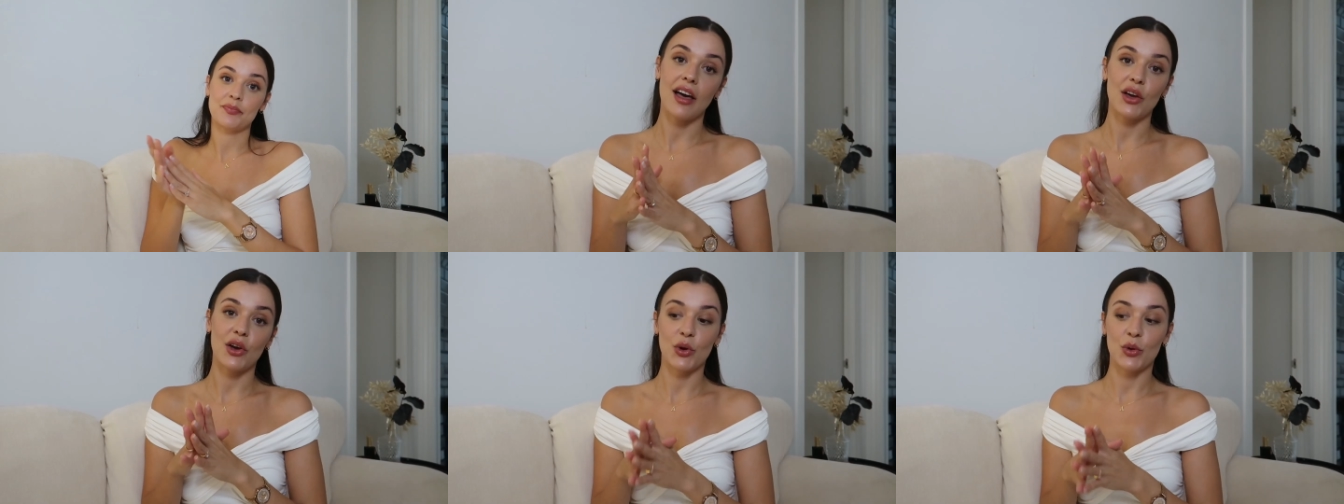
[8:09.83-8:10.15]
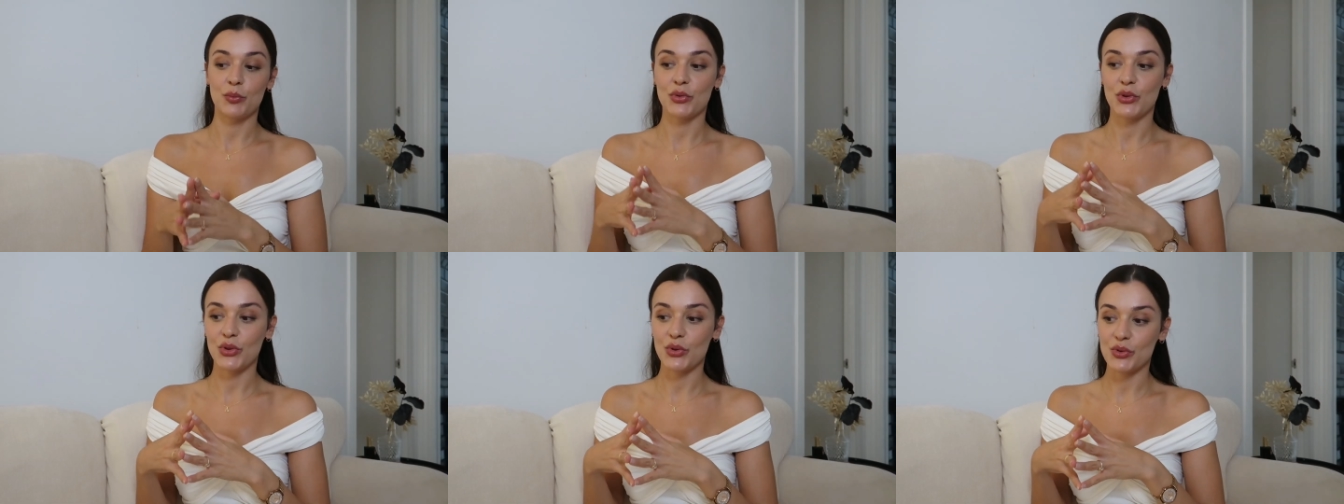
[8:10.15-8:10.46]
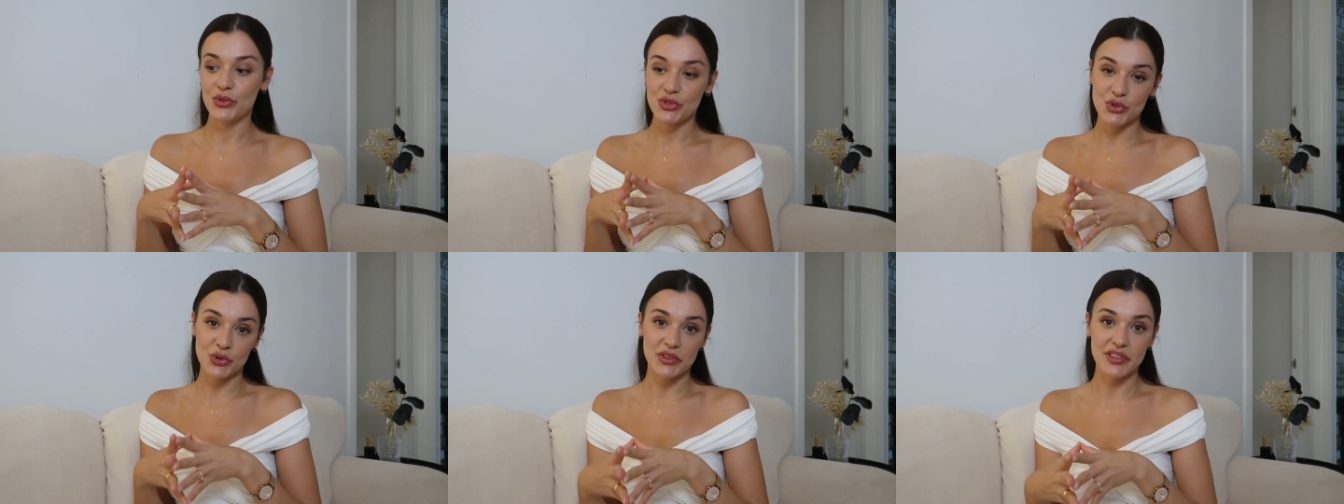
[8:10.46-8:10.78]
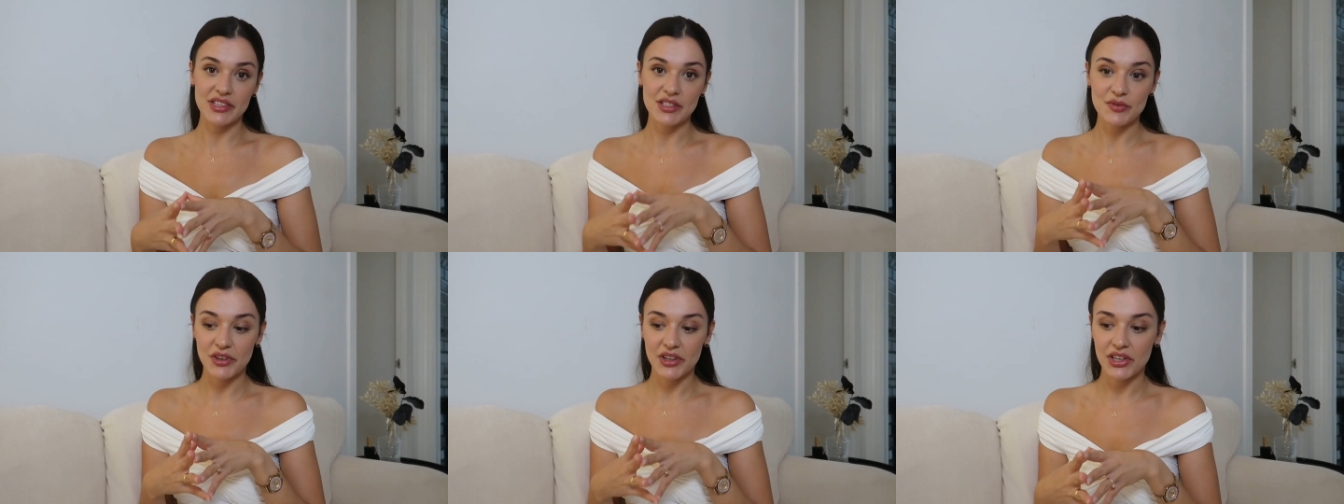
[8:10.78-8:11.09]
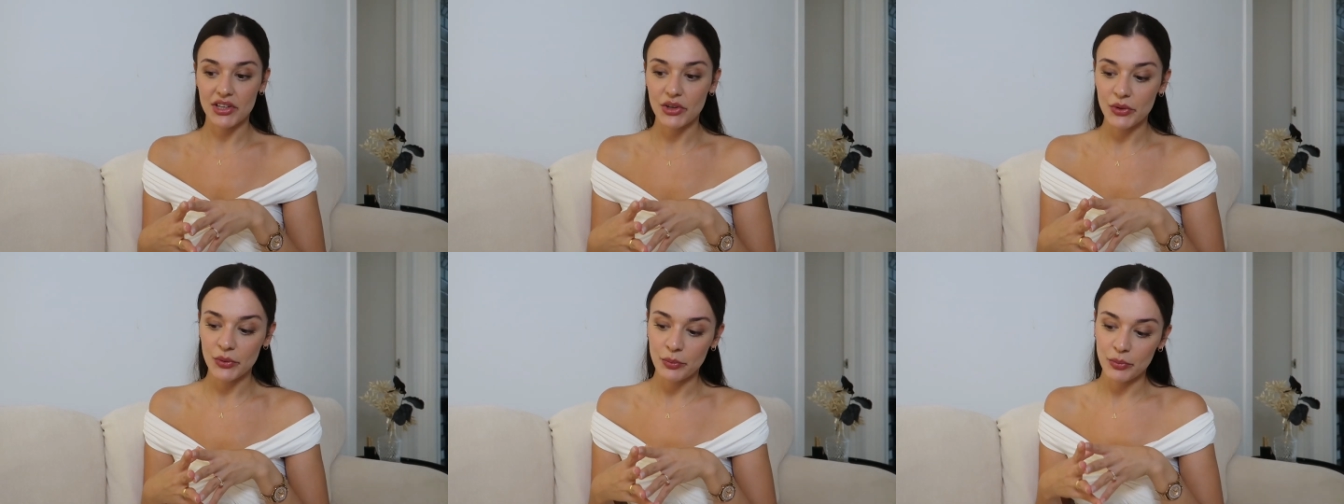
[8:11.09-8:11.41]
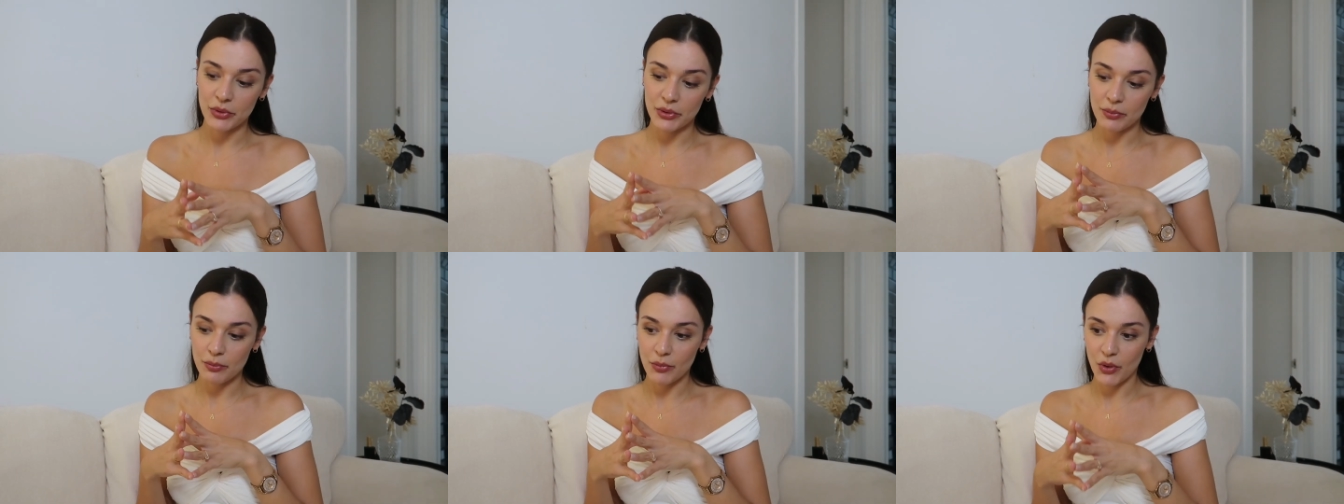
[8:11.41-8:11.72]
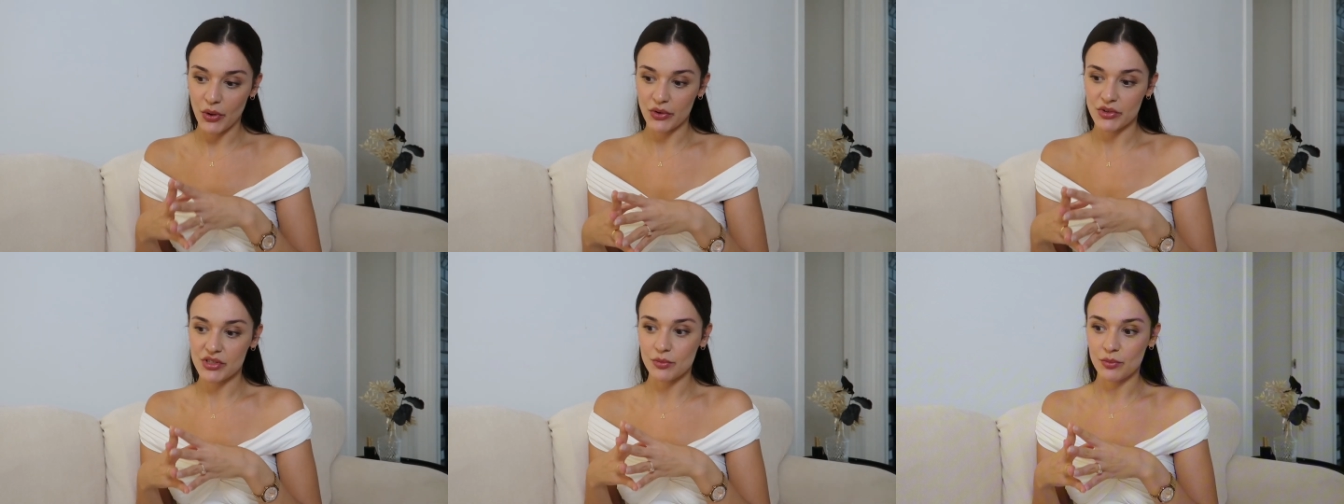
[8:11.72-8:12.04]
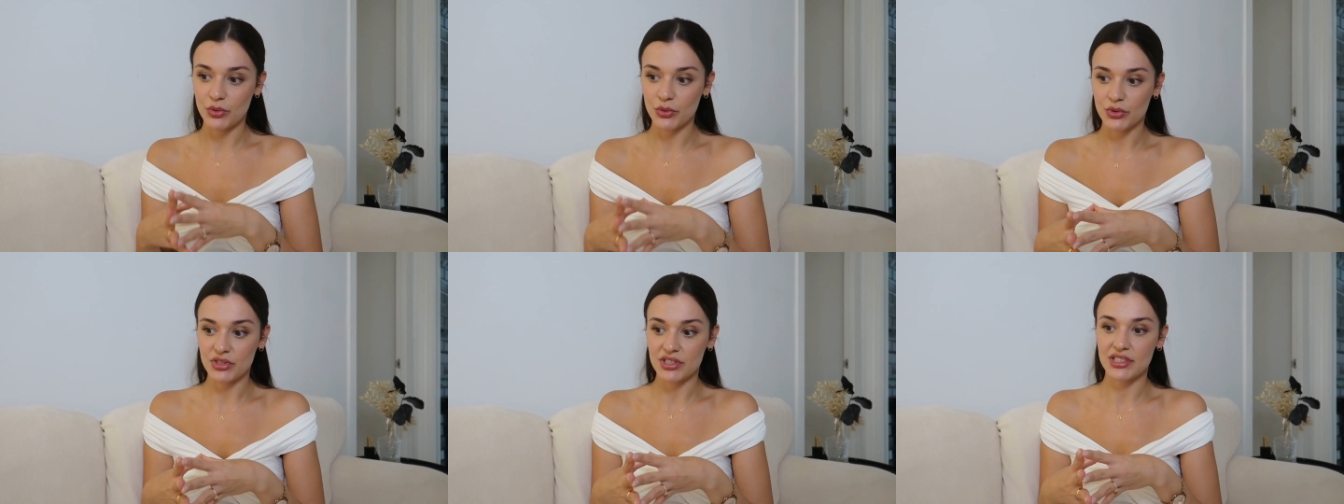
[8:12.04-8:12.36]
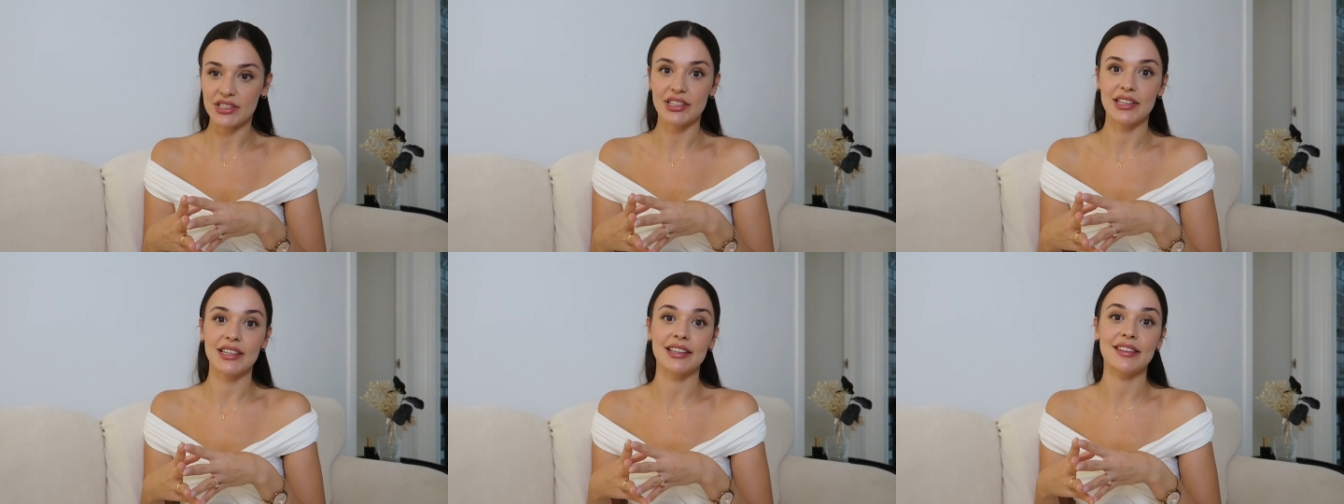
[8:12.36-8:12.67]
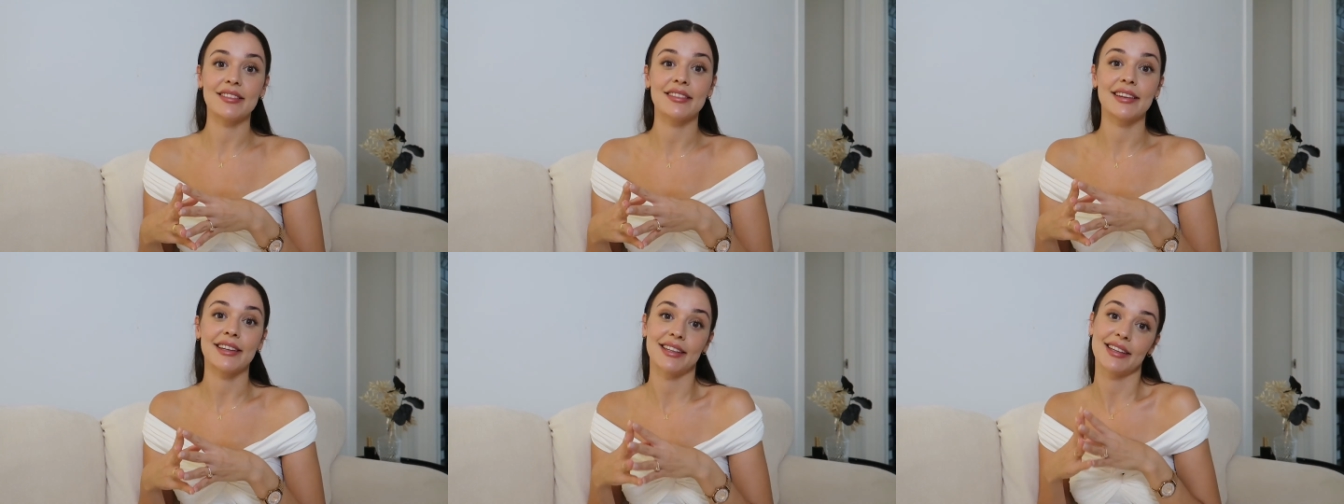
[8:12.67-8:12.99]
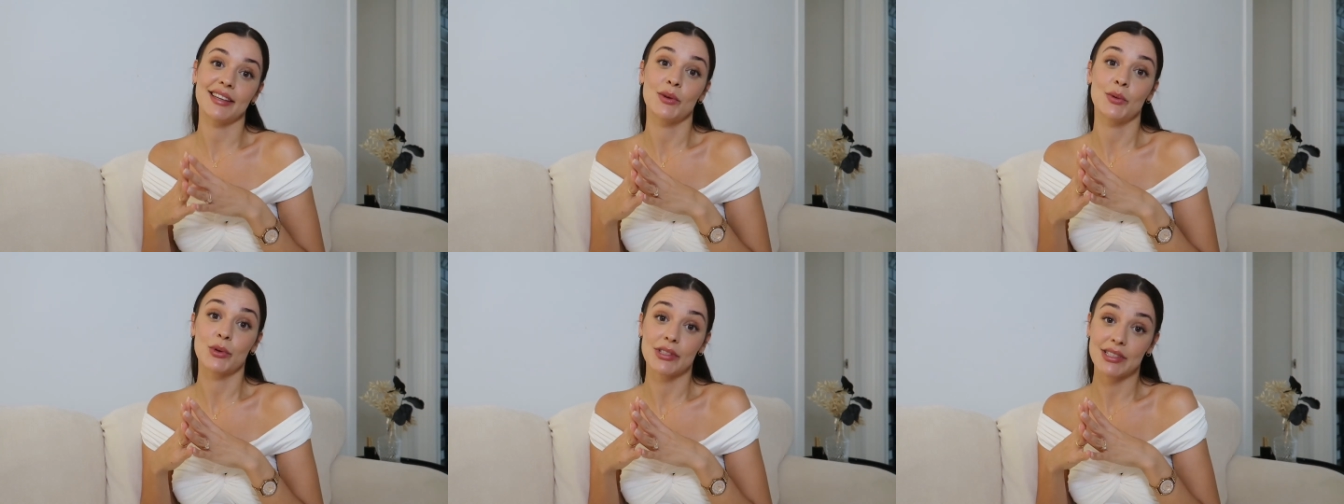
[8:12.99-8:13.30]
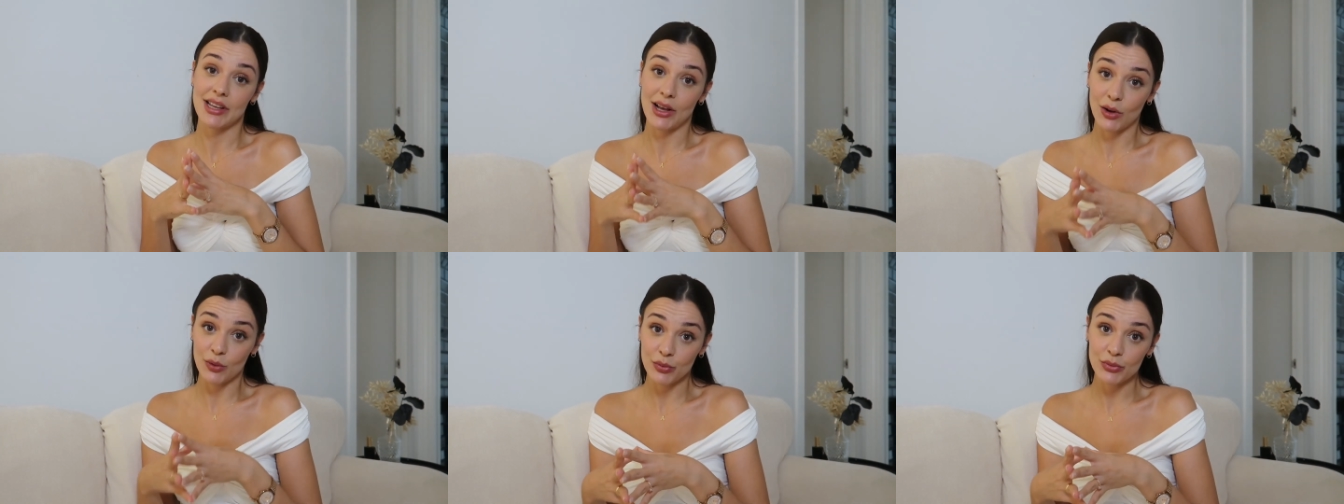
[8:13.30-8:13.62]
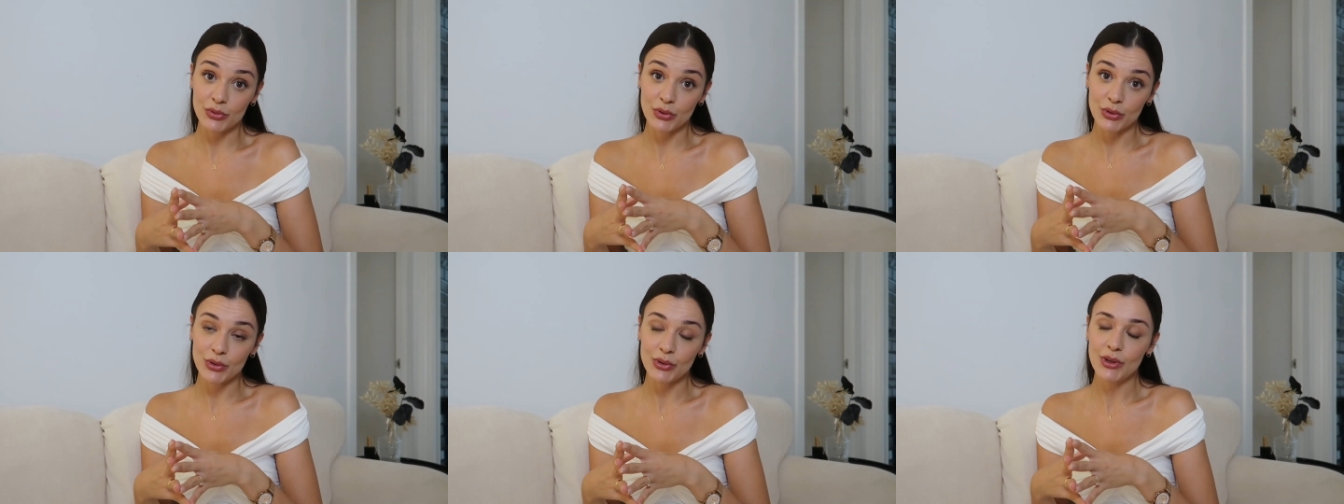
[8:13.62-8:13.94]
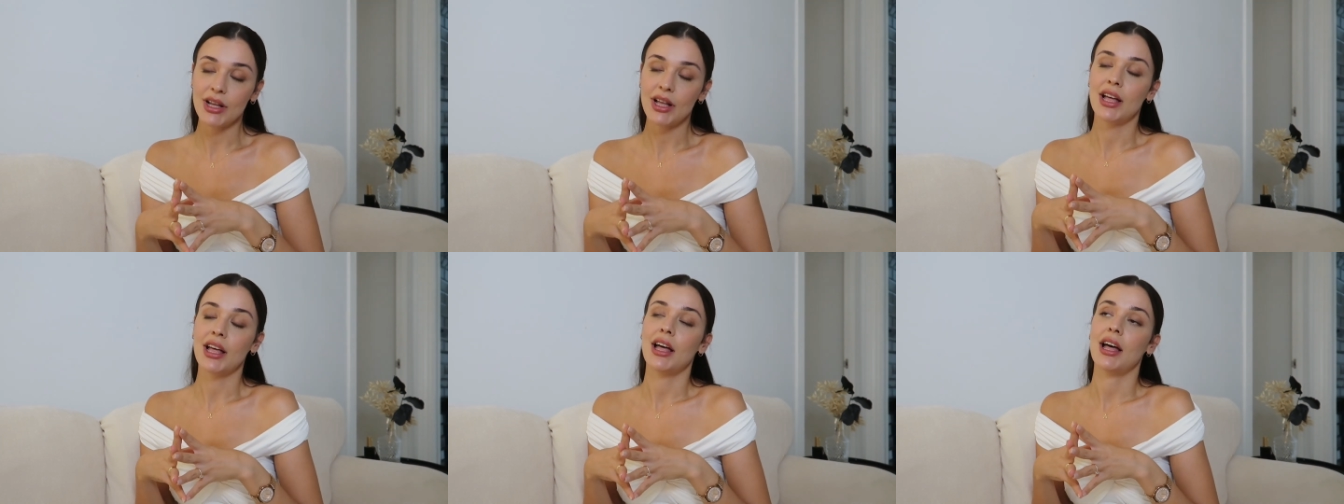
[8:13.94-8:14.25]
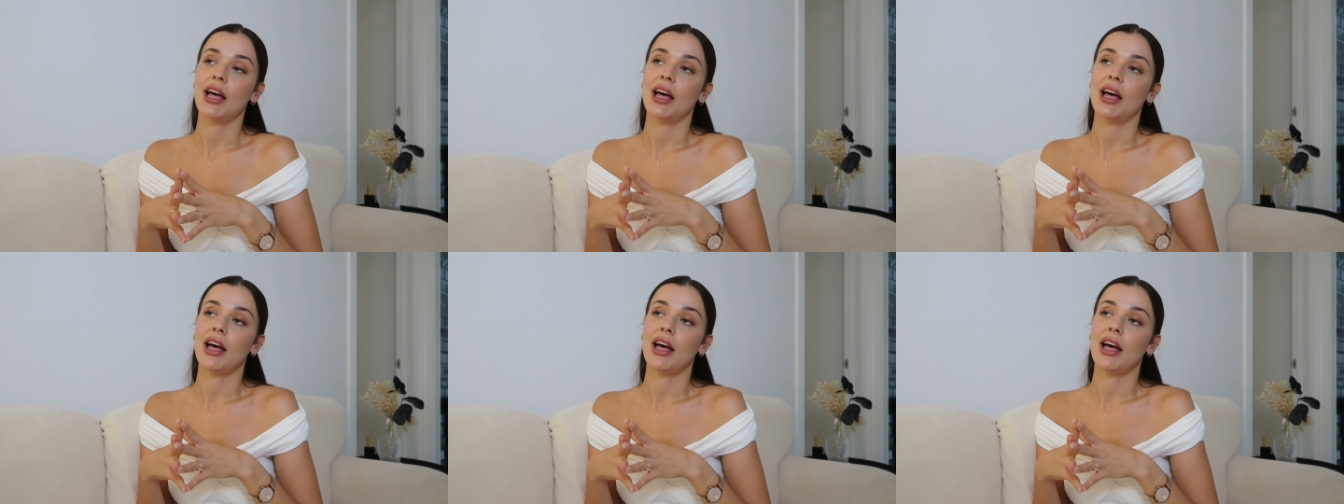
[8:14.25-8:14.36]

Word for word: I hope you enjoyed this video, but most importantly, that it was helpful